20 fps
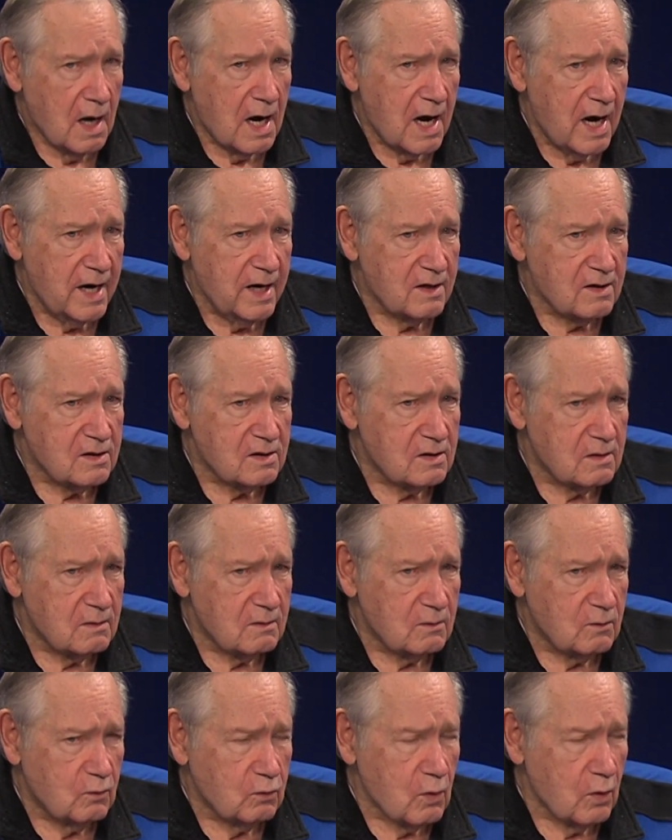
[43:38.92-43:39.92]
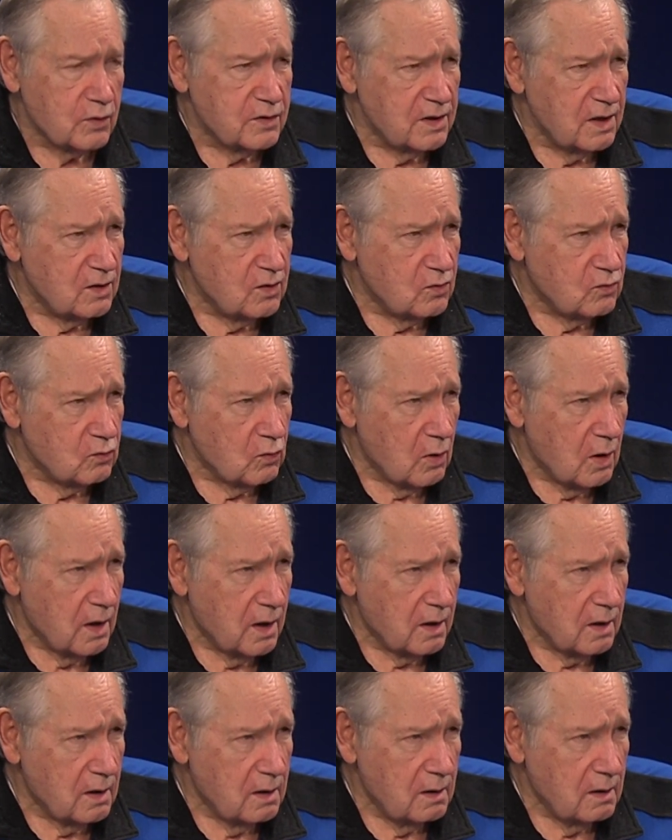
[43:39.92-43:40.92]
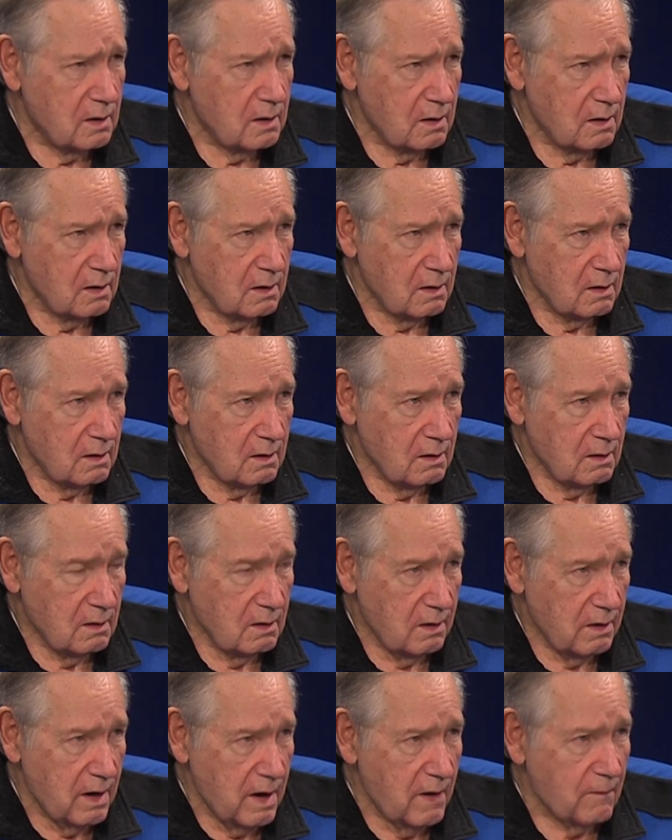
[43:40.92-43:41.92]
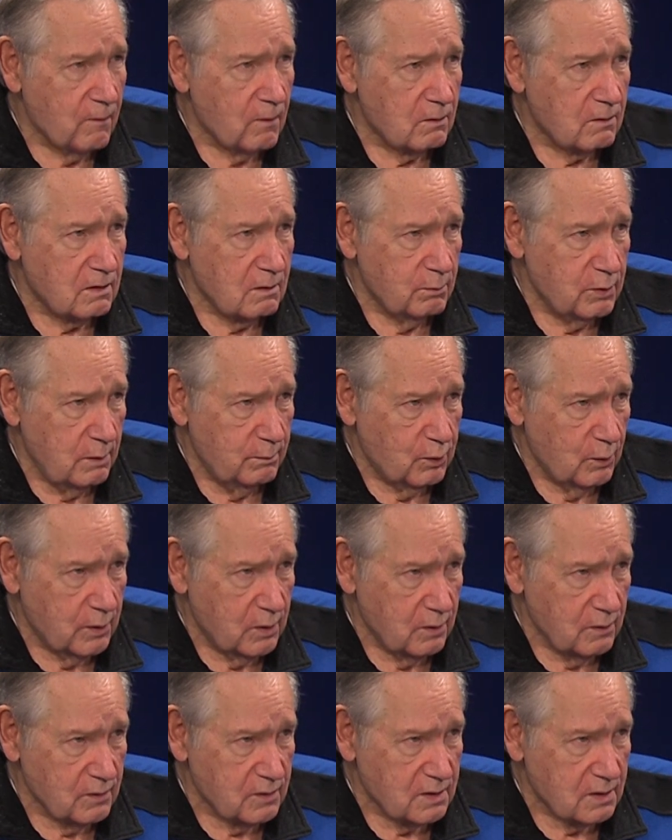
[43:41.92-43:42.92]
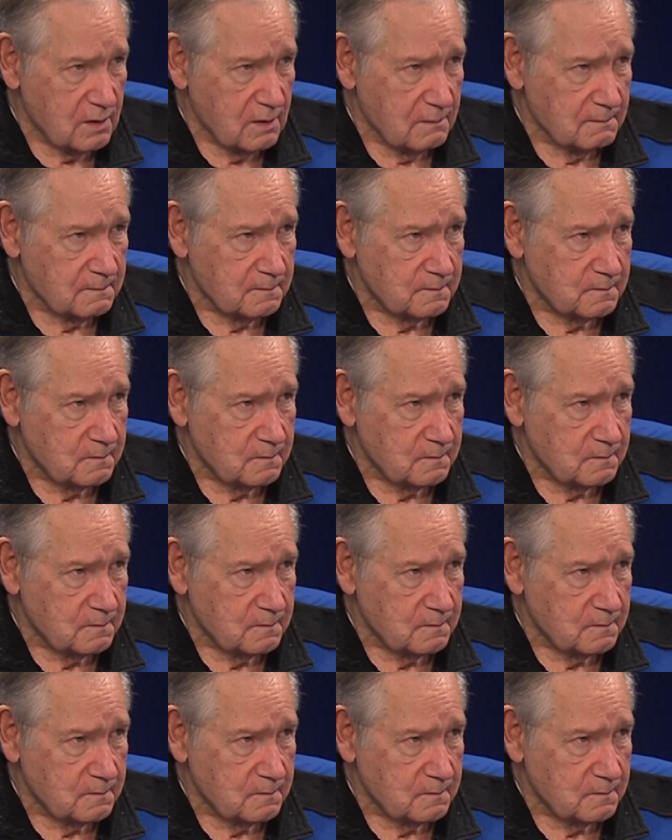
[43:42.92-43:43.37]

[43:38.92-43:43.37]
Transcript: highest grossing drug ever to be produced.